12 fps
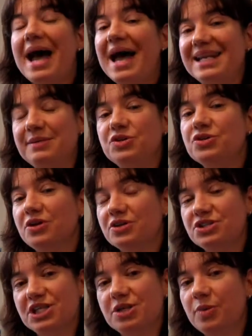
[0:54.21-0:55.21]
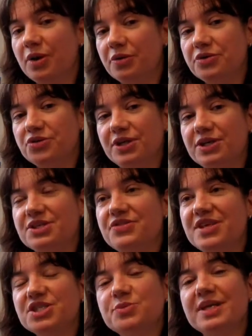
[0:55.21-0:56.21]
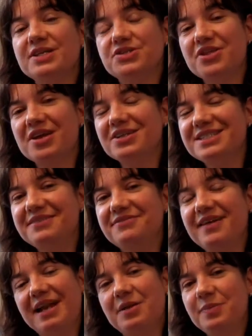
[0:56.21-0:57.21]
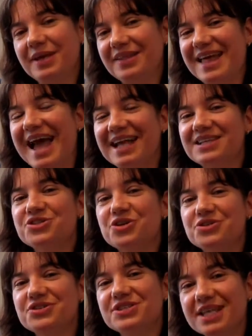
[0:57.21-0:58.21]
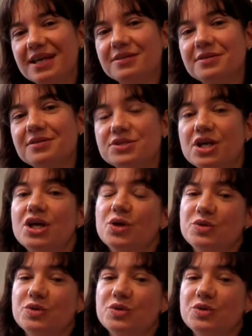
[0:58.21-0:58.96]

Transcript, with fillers: and immunology laboratories and this means that they are developing the hands-on skills